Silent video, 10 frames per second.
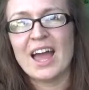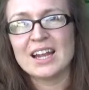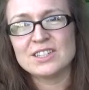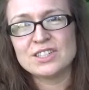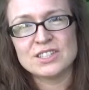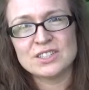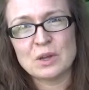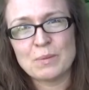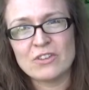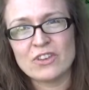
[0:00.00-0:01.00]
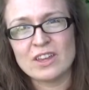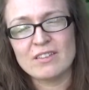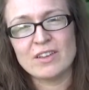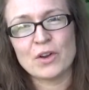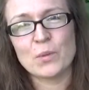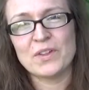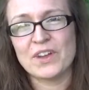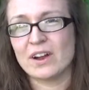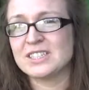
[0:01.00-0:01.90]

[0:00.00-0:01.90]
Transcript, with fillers: And it's just so much easier when there are